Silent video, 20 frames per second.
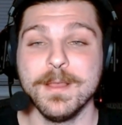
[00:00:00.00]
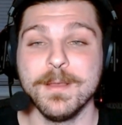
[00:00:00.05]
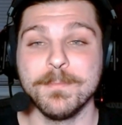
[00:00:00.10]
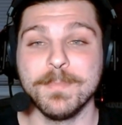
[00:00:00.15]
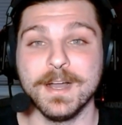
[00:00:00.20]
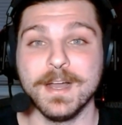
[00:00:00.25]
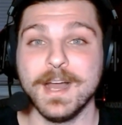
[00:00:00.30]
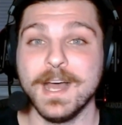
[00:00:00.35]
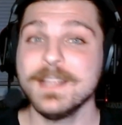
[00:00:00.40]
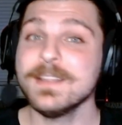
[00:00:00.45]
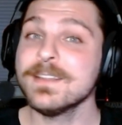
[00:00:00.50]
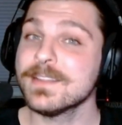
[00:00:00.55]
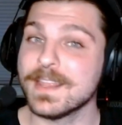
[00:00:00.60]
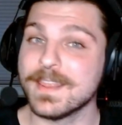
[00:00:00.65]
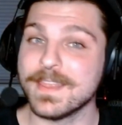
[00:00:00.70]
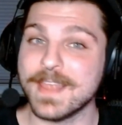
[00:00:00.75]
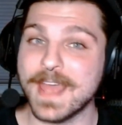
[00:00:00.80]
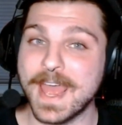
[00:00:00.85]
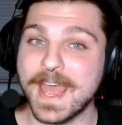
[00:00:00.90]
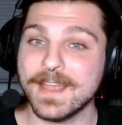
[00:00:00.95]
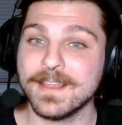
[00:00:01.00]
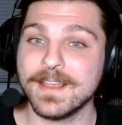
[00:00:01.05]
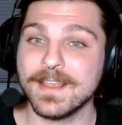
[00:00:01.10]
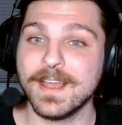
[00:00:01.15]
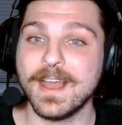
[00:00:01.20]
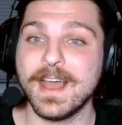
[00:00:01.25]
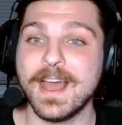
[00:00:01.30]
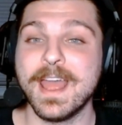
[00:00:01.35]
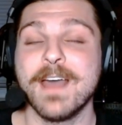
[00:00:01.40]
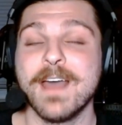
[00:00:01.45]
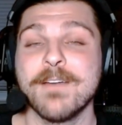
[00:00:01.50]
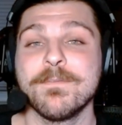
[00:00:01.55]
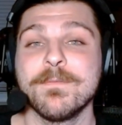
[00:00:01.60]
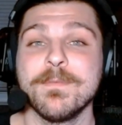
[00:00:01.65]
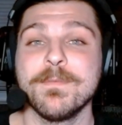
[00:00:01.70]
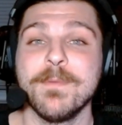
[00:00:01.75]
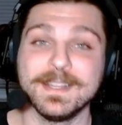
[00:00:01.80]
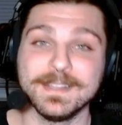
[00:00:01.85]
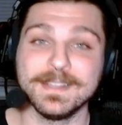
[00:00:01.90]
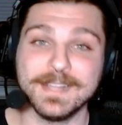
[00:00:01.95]
But other than that, I have
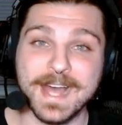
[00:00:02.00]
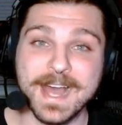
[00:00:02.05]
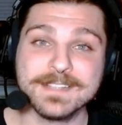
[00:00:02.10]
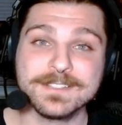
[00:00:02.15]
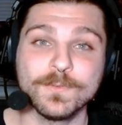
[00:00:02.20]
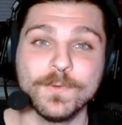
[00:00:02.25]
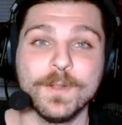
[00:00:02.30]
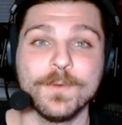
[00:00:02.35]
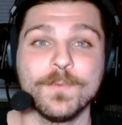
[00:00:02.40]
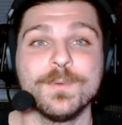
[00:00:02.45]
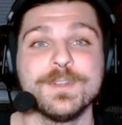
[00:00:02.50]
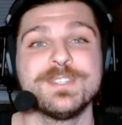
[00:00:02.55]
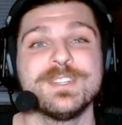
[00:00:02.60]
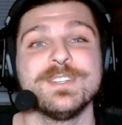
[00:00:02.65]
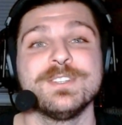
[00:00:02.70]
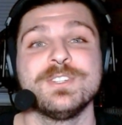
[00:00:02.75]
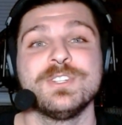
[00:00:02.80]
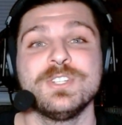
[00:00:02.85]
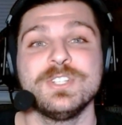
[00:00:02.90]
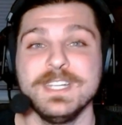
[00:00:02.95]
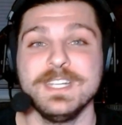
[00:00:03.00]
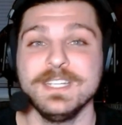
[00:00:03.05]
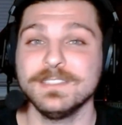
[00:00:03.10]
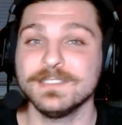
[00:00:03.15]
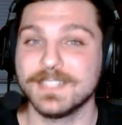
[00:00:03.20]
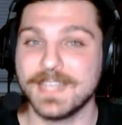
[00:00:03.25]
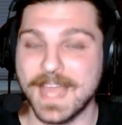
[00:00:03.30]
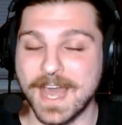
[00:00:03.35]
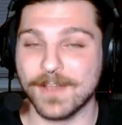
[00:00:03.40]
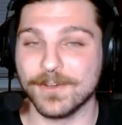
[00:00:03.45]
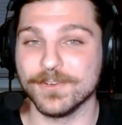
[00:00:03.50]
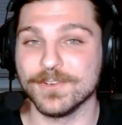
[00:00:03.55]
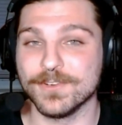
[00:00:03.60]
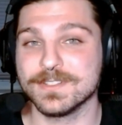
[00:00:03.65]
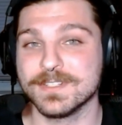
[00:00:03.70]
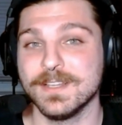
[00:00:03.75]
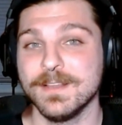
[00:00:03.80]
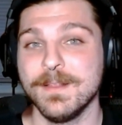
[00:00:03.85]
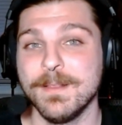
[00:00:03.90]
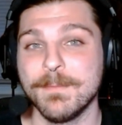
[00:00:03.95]
my last one, which is shield counters.